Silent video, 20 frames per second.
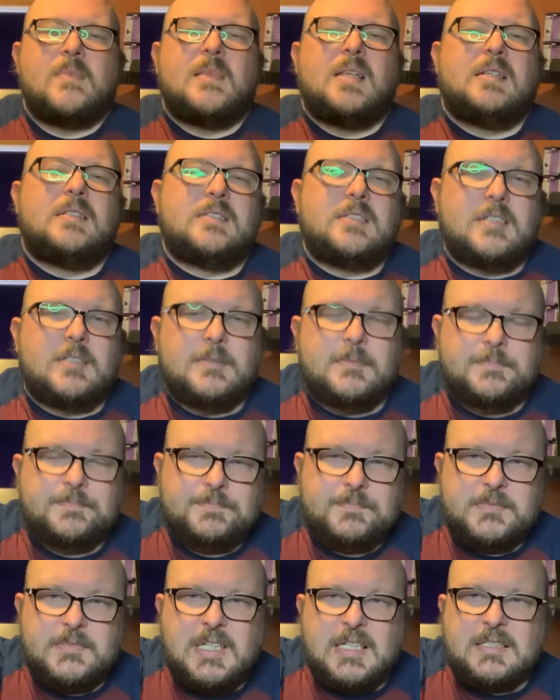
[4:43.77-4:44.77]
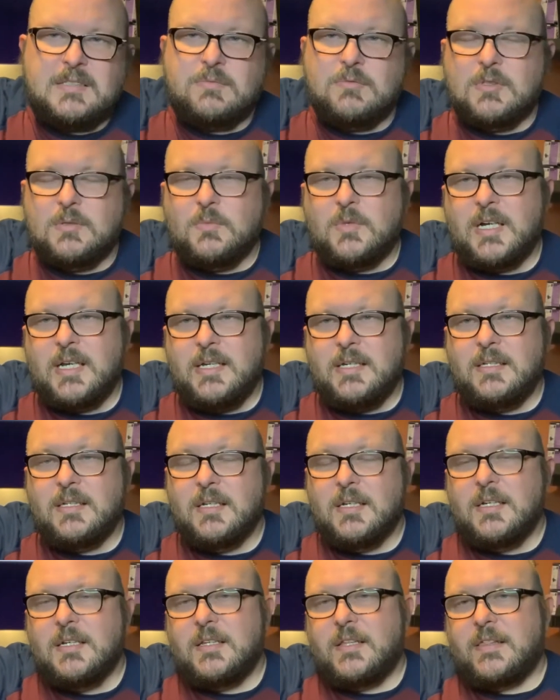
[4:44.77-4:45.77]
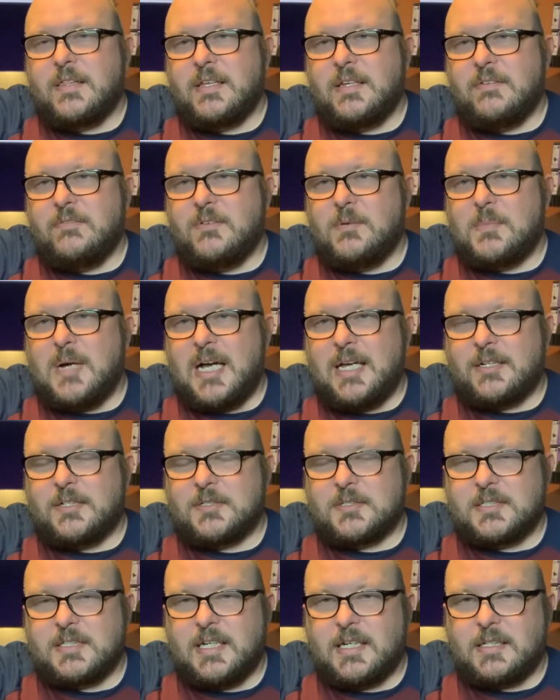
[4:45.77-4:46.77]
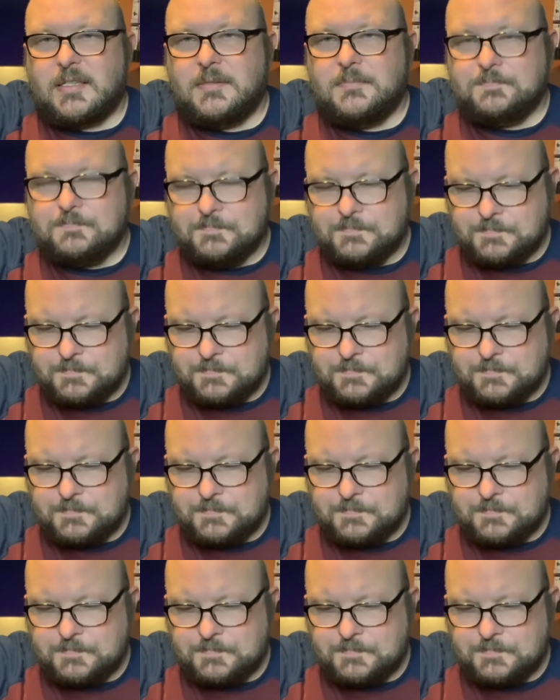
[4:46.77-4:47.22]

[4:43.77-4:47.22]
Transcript: So that's one way to think of a minor second.